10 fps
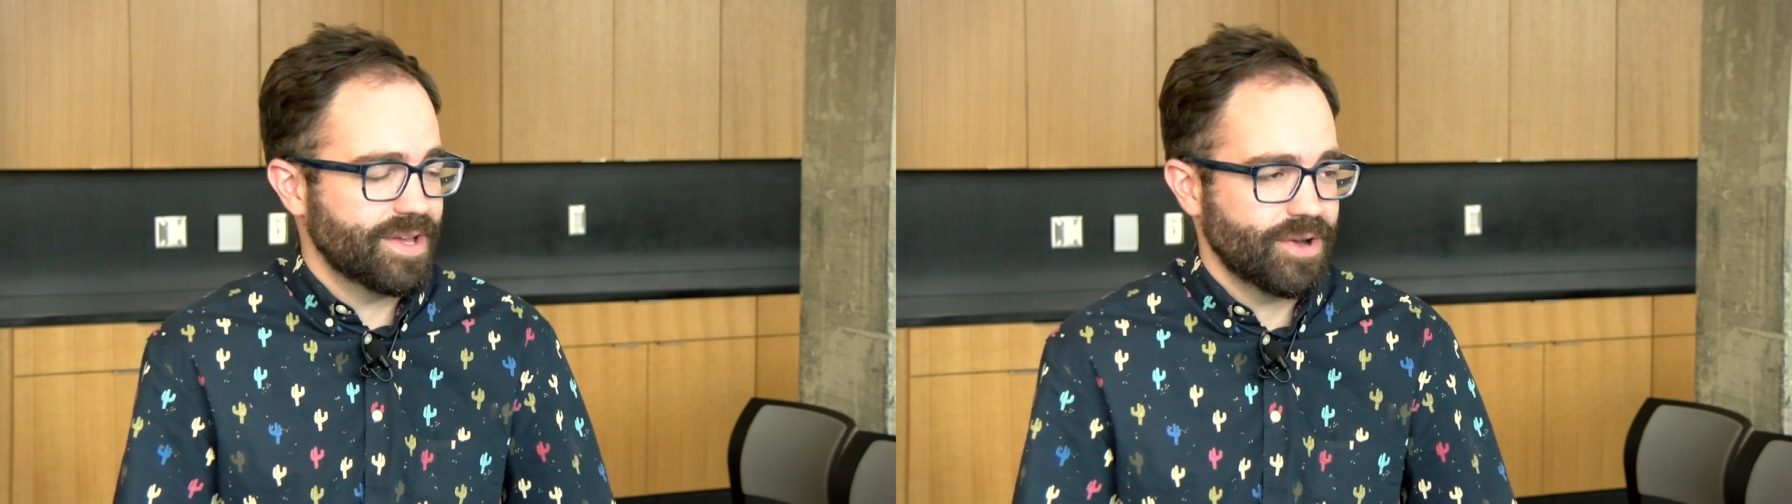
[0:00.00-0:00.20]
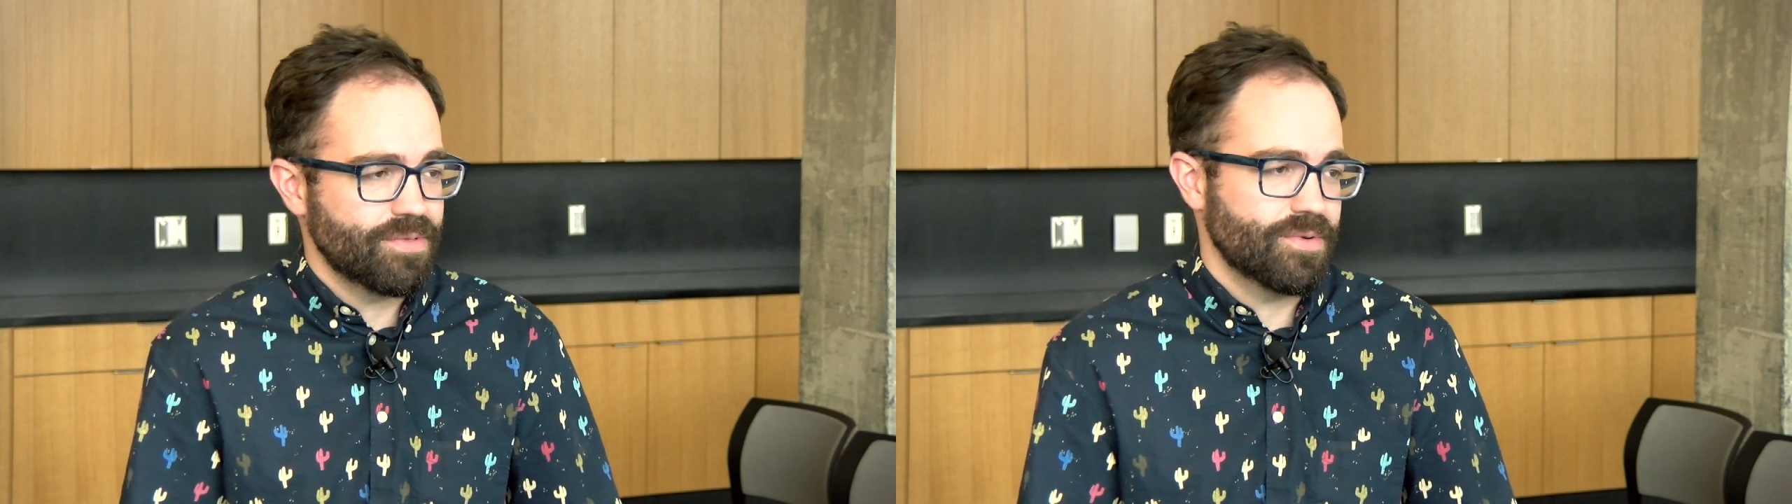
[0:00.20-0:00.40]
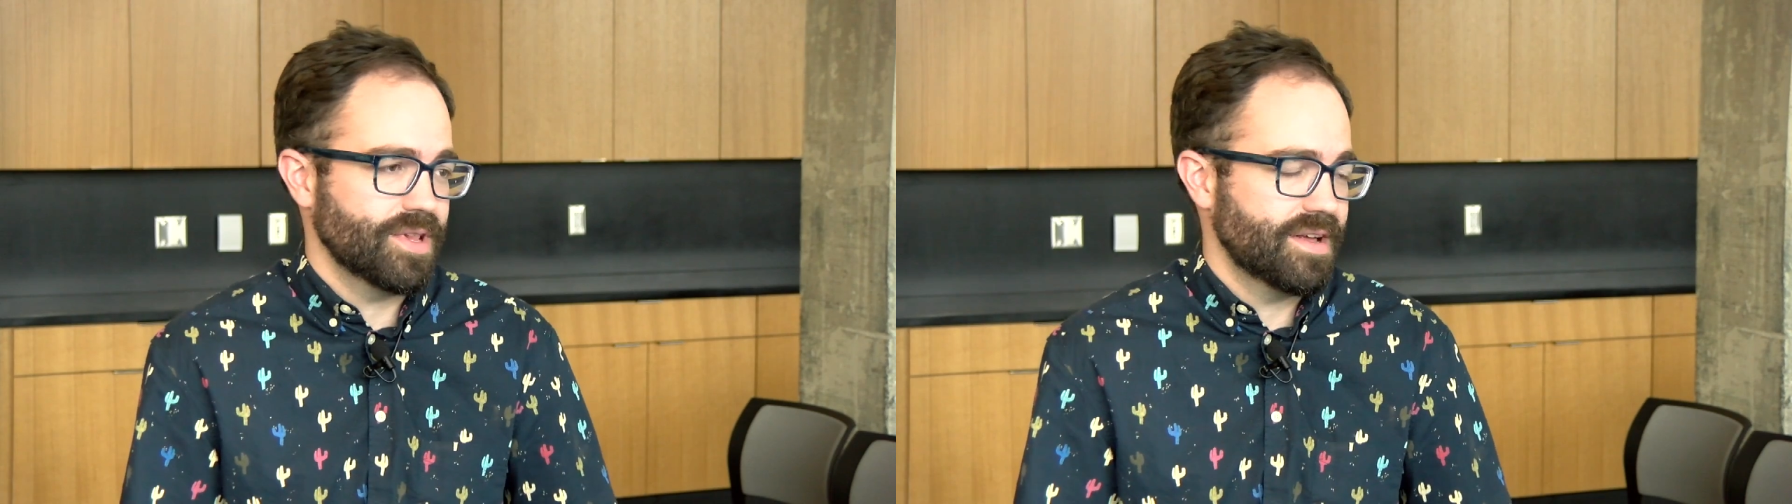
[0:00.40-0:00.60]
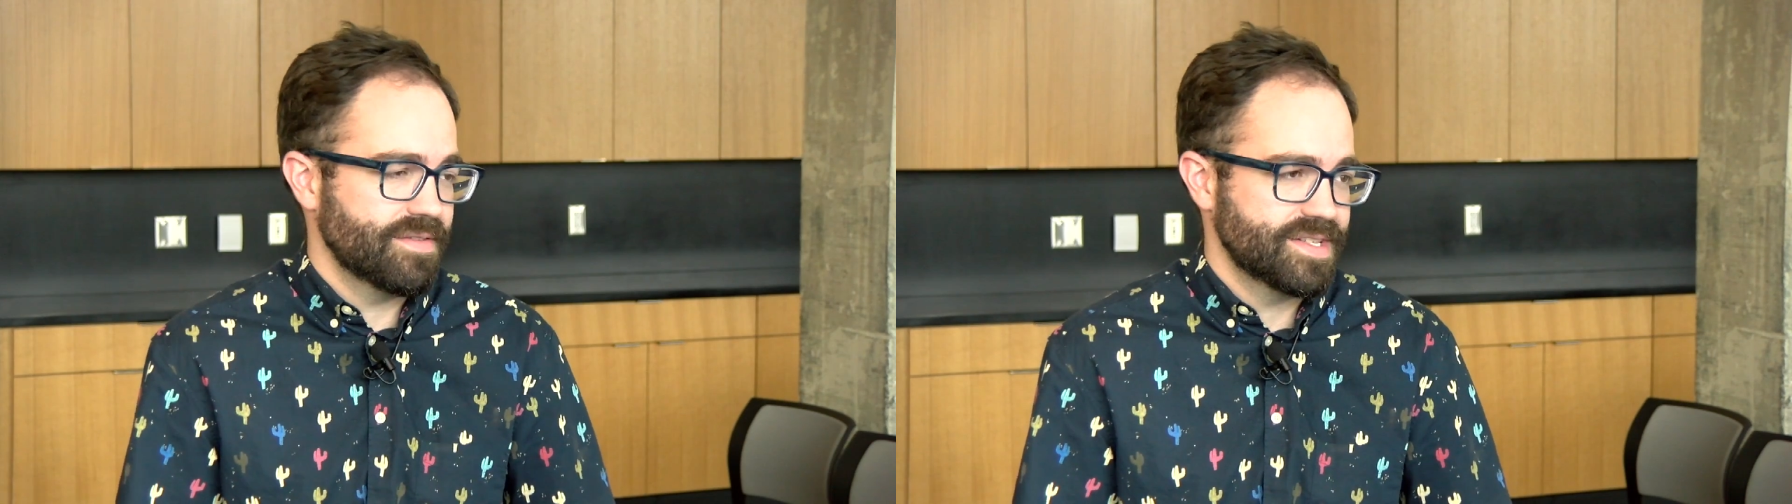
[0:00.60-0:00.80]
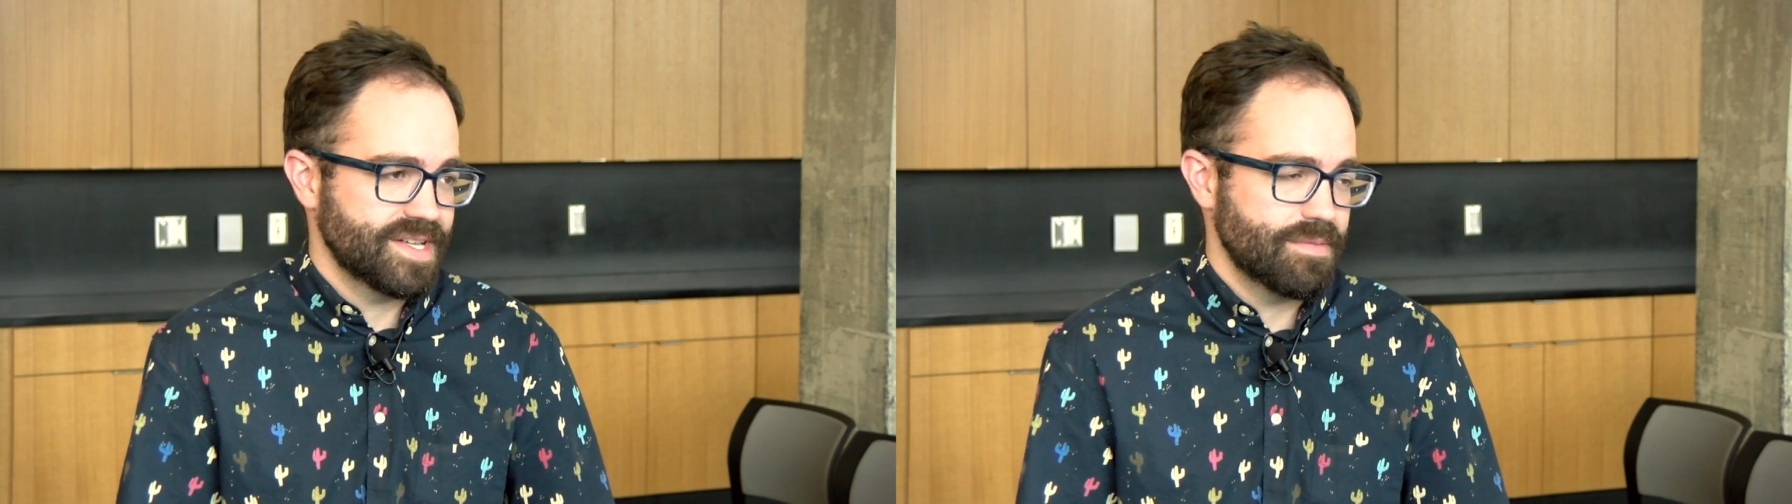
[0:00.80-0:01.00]
They go through a lot
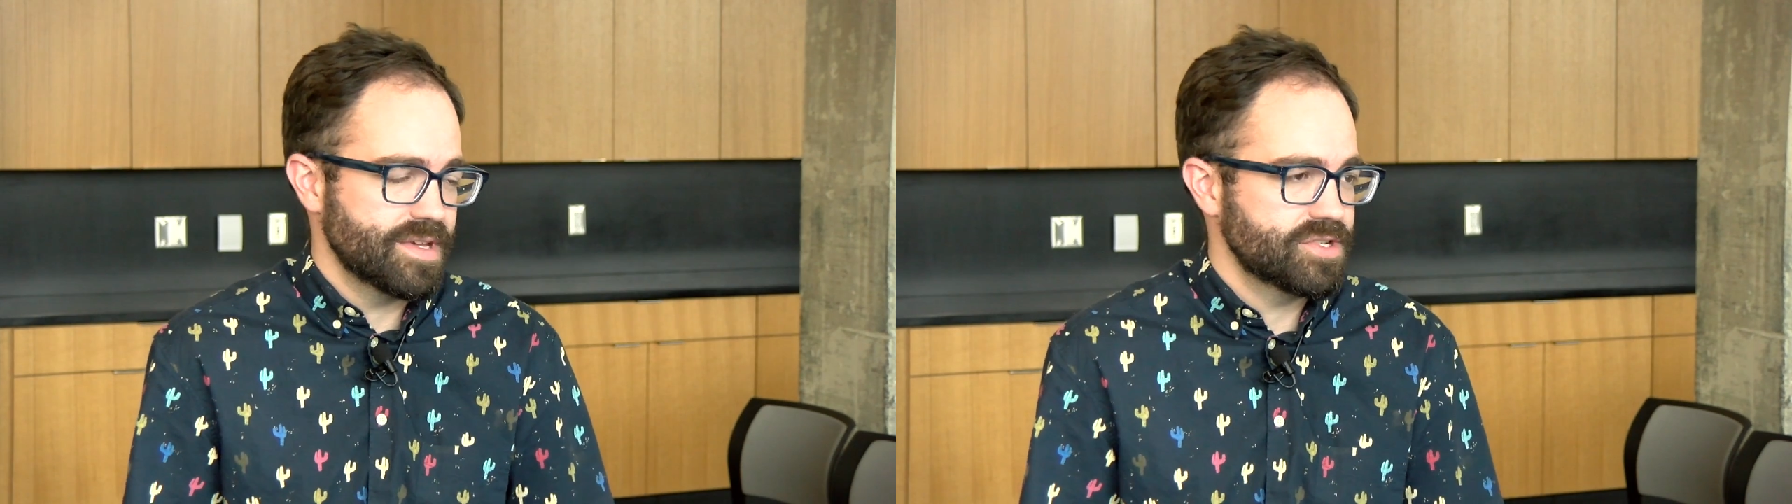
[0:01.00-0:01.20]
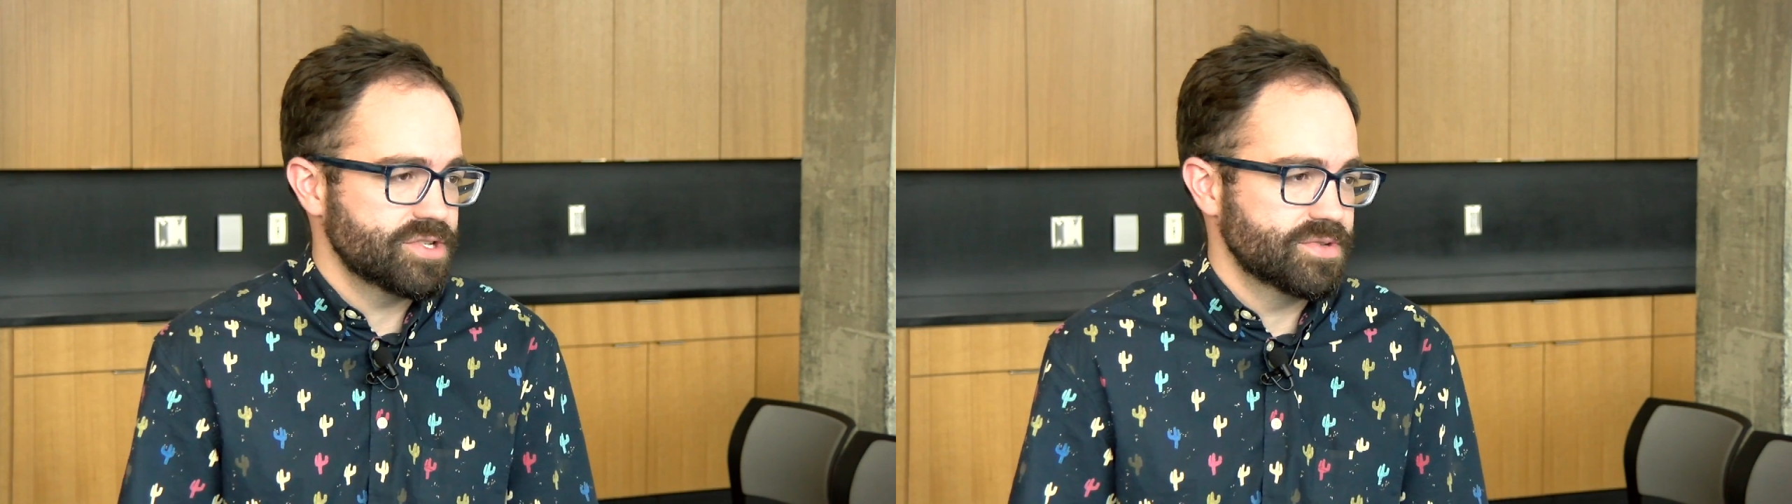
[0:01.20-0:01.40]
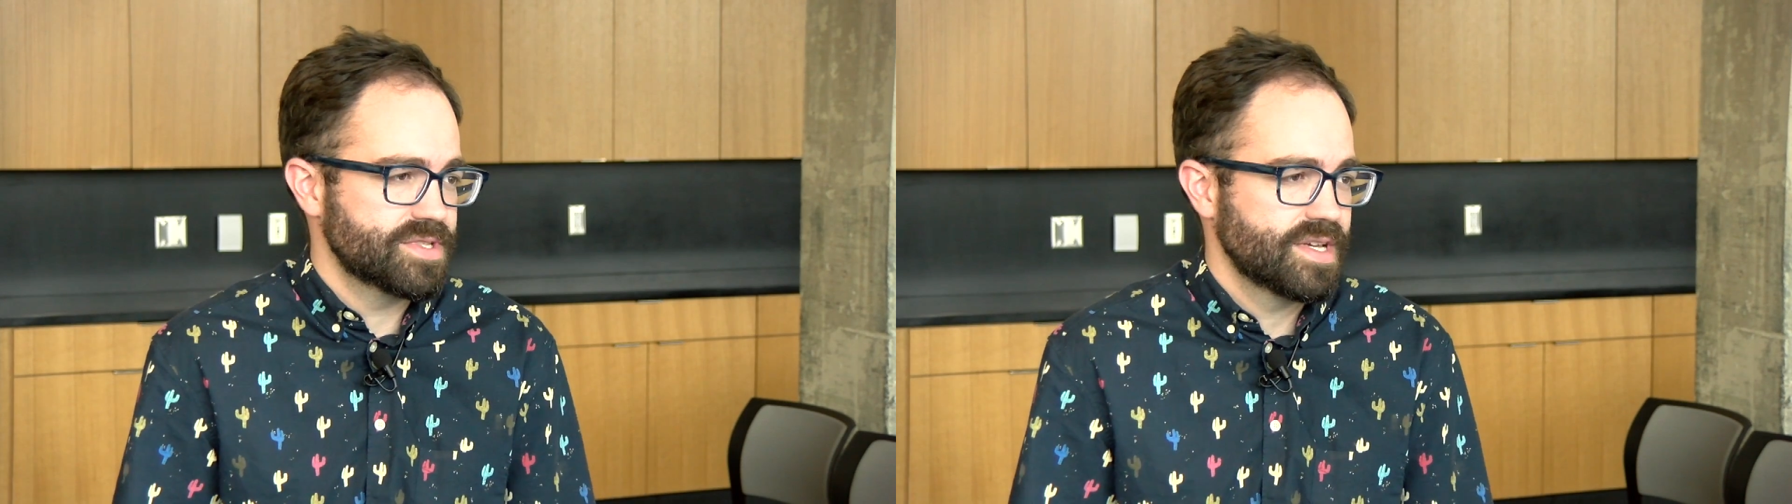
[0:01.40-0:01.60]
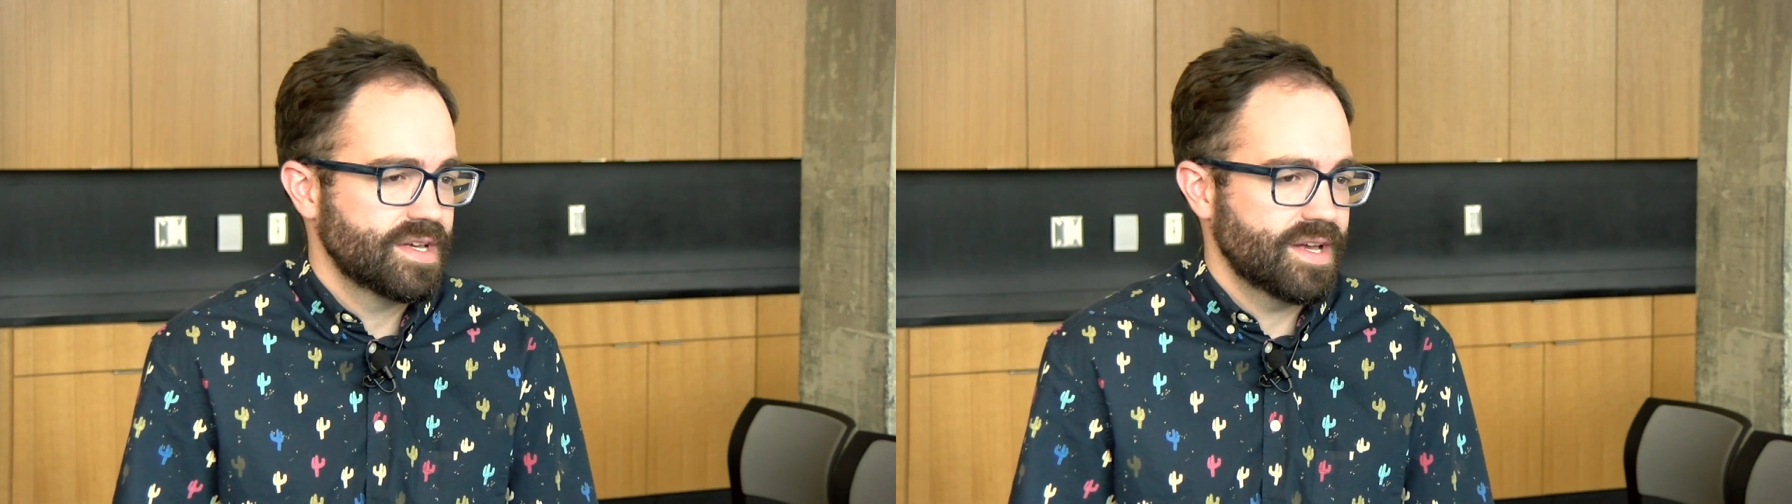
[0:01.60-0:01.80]
of the same issues.